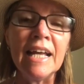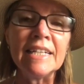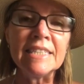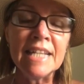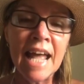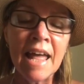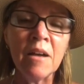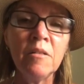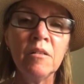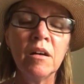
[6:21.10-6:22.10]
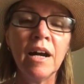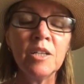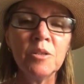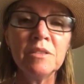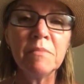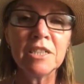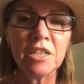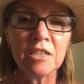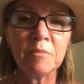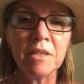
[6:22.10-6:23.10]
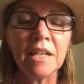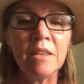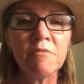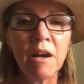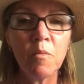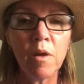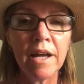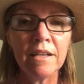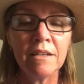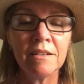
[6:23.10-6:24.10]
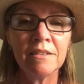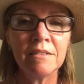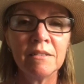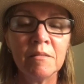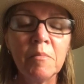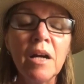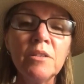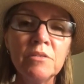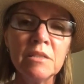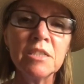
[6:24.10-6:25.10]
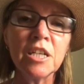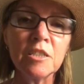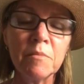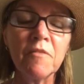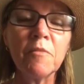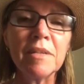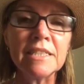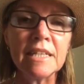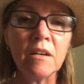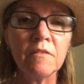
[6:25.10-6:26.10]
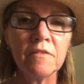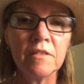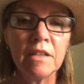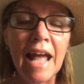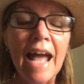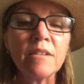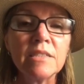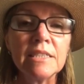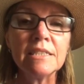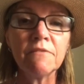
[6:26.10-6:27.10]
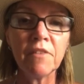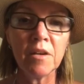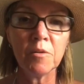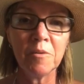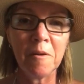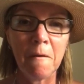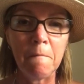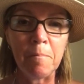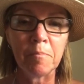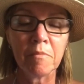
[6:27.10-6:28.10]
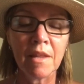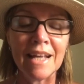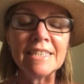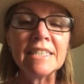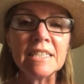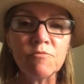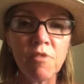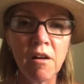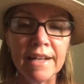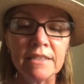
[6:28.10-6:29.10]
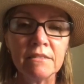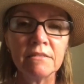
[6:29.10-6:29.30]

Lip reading: is now I use my judgment in the right way, but I use the judgment for myself. How does this feel? Is this right?